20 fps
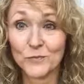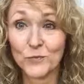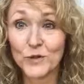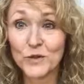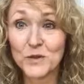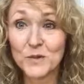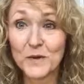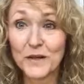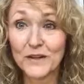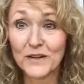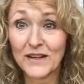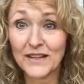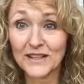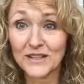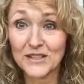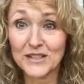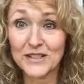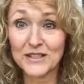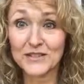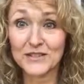we smell
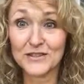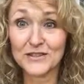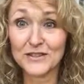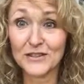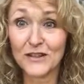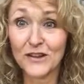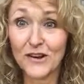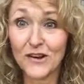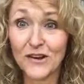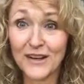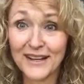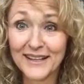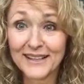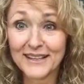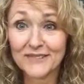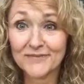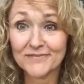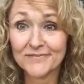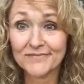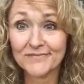like Jesus to God.
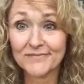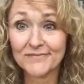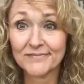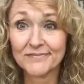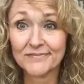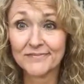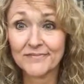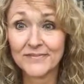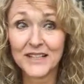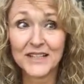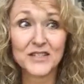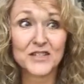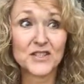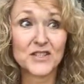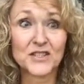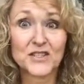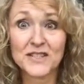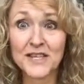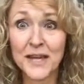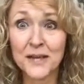It's
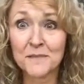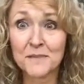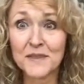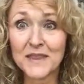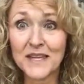the same